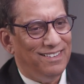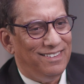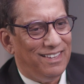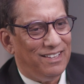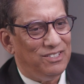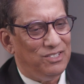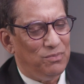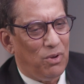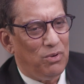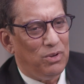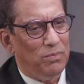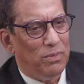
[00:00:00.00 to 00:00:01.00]
that
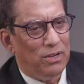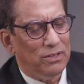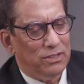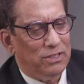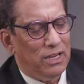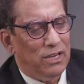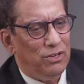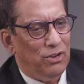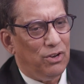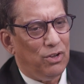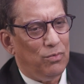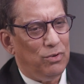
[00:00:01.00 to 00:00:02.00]
spoke about, Dad,
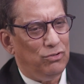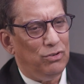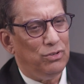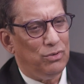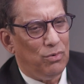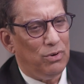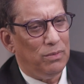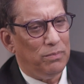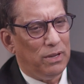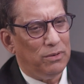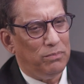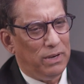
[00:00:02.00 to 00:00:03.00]
we should talk
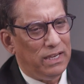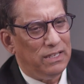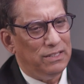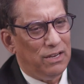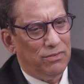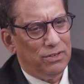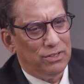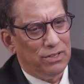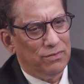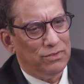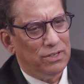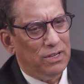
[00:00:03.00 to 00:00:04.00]
about black
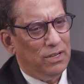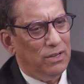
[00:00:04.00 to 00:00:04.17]
narratives.